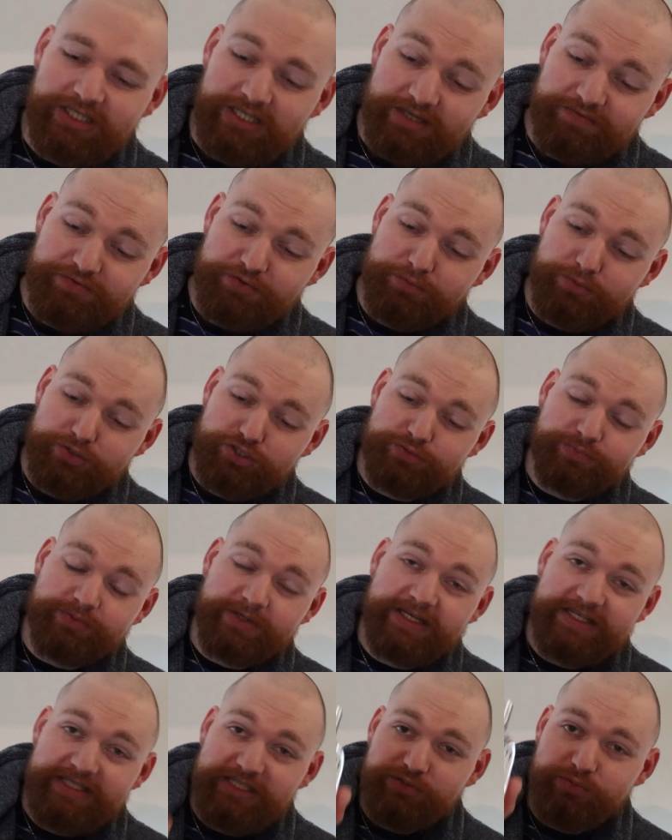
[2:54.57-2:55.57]
If you would
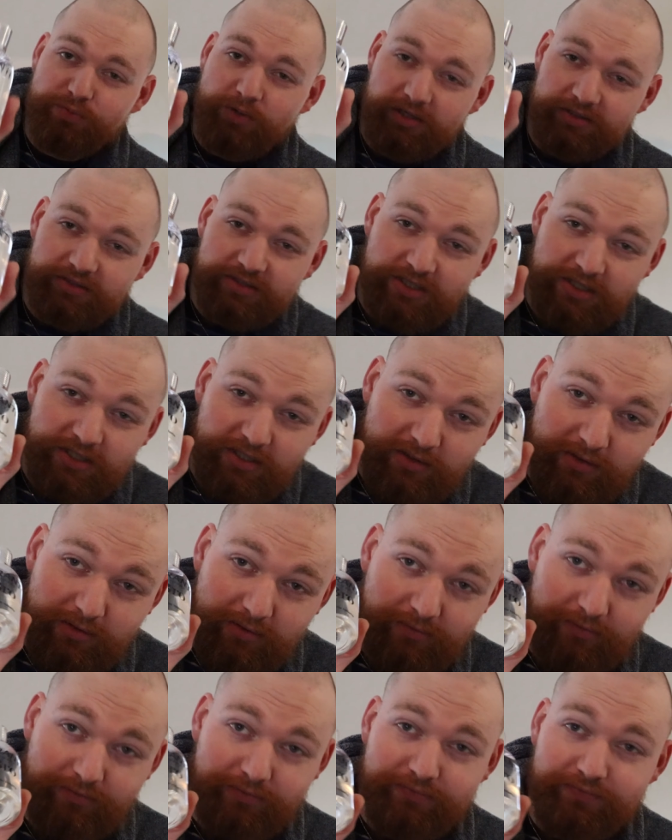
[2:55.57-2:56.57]
spray this one
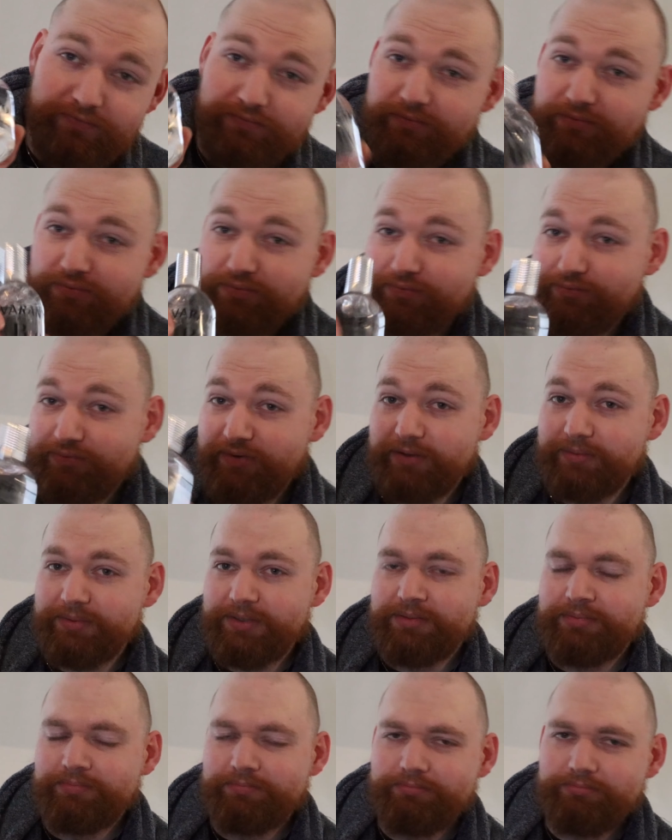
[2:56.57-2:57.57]

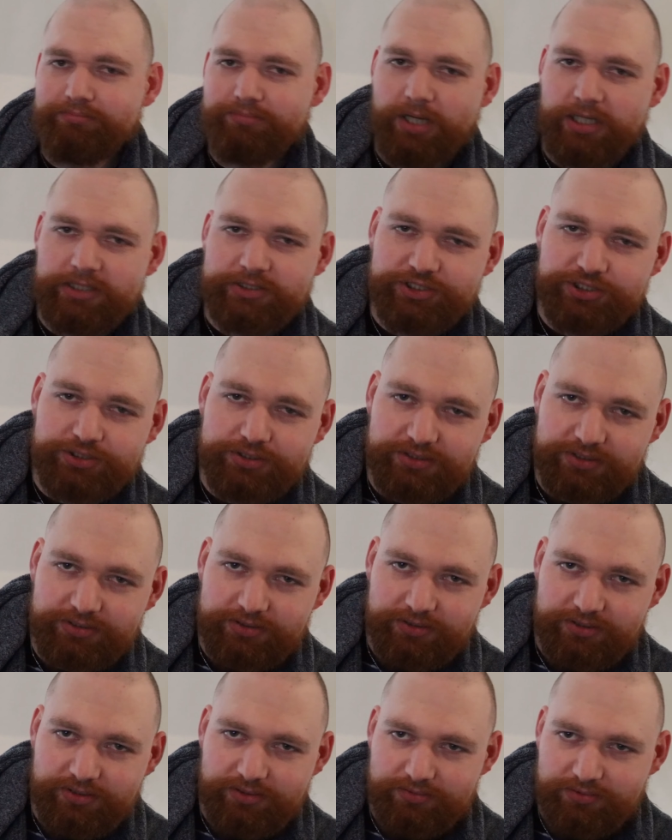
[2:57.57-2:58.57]
very much on
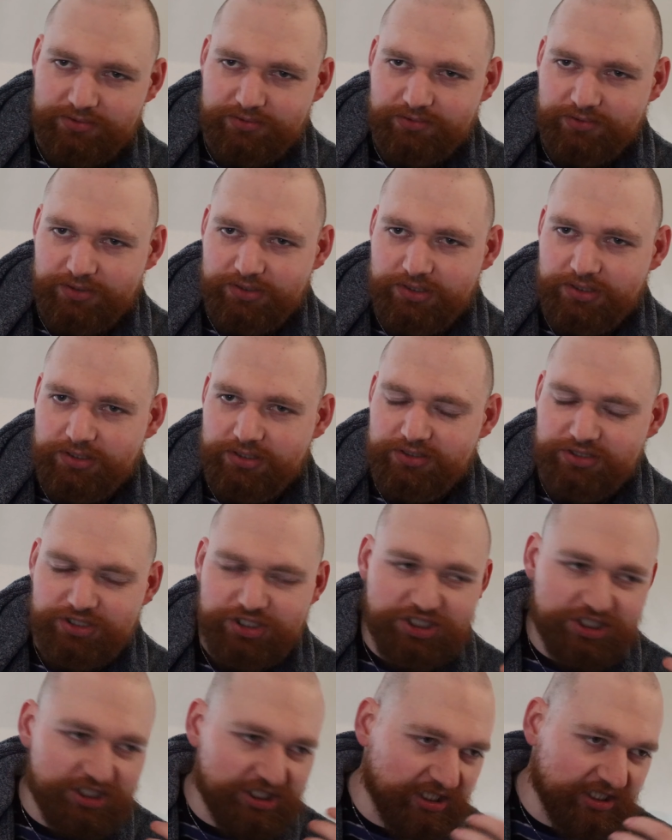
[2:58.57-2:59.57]
your
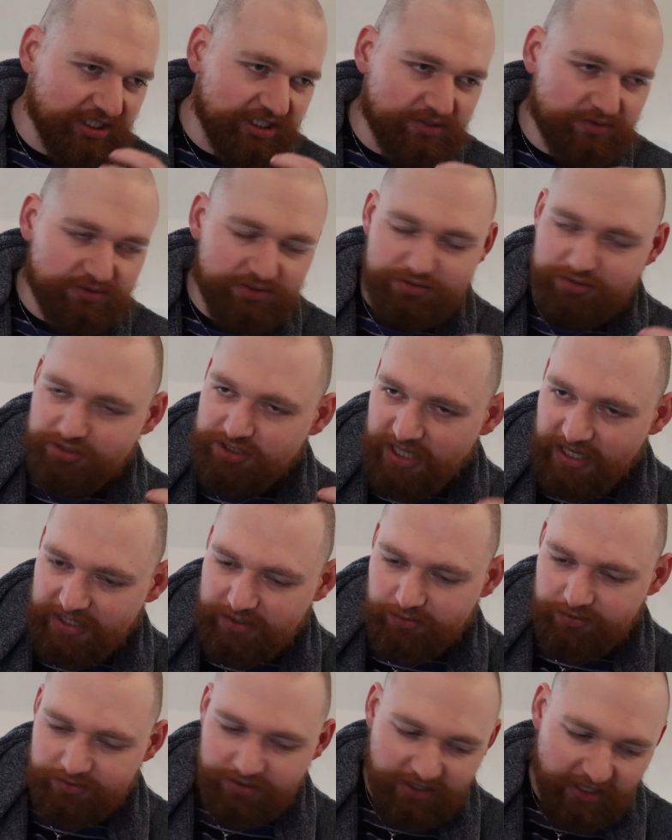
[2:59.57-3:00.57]
skin, on your
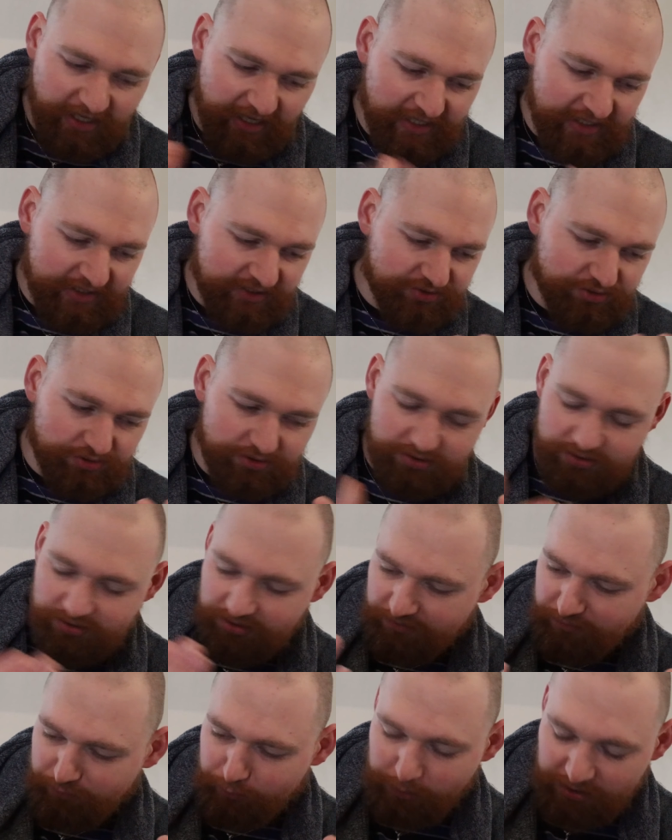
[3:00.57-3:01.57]
neck, on your hands, on
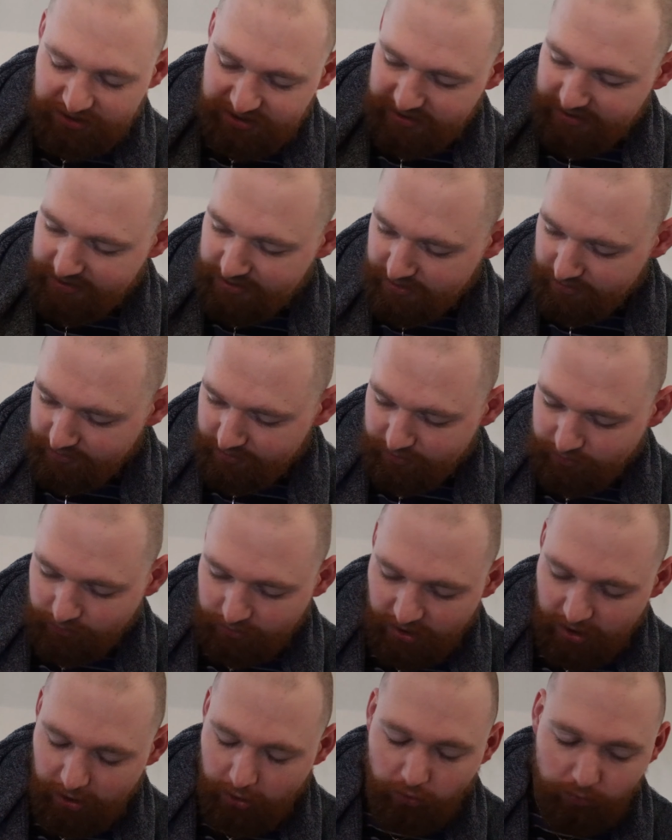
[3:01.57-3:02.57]
your wrists, on
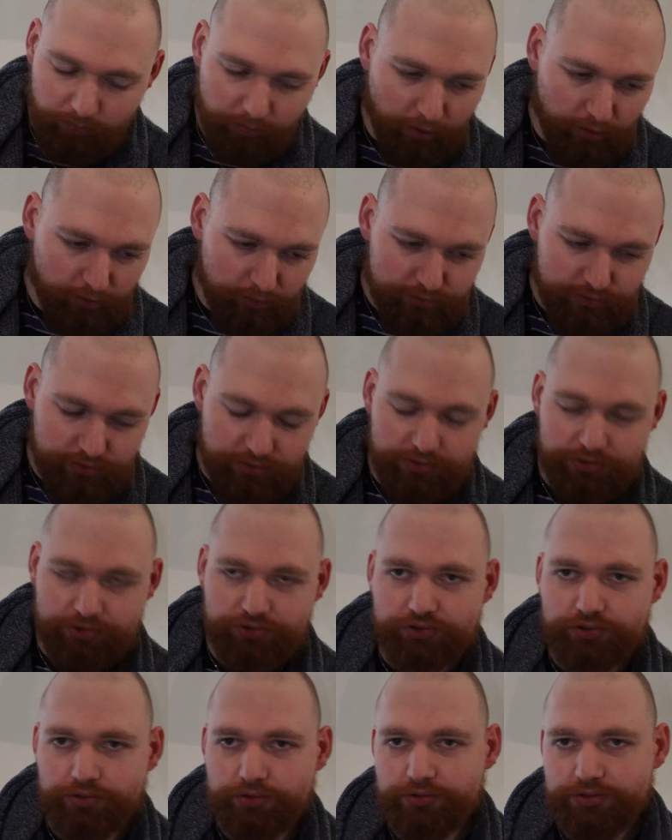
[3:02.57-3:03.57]
your elbows, on
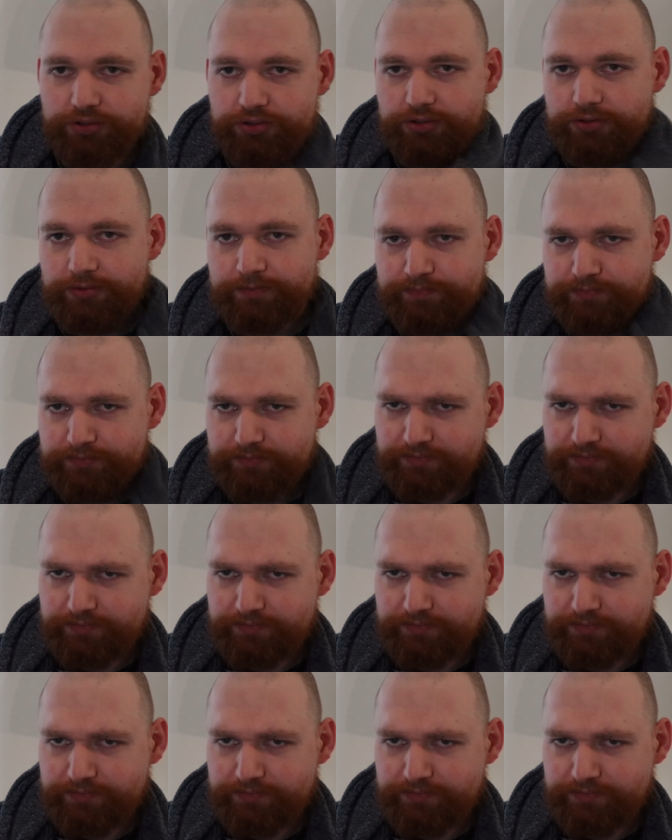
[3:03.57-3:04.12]
your